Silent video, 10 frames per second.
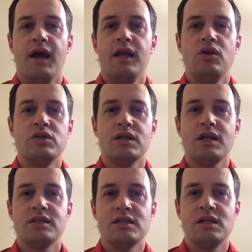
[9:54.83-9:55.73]
And Nozick
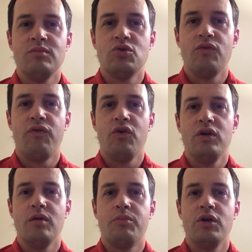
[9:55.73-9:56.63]
doesn't seem to
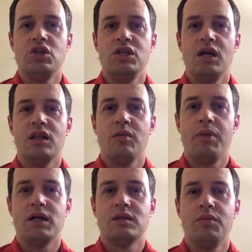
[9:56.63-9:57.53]
fully appreciate the
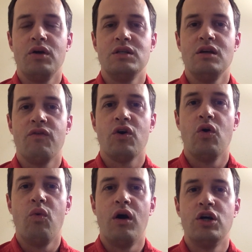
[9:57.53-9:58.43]
possibility of
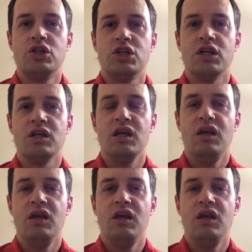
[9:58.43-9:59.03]
coercion,